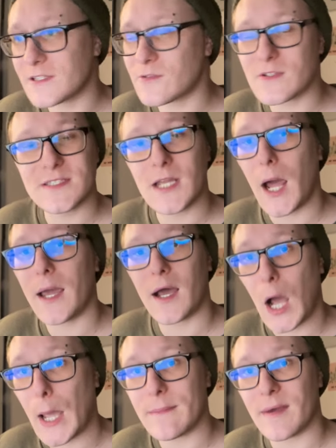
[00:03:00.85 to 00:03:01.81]
was not
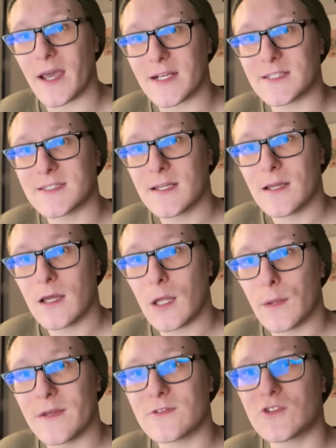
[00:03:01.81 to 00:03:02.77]
IMAX.
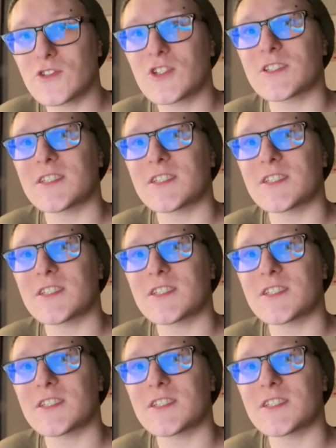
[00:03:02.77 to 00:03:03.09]
This was just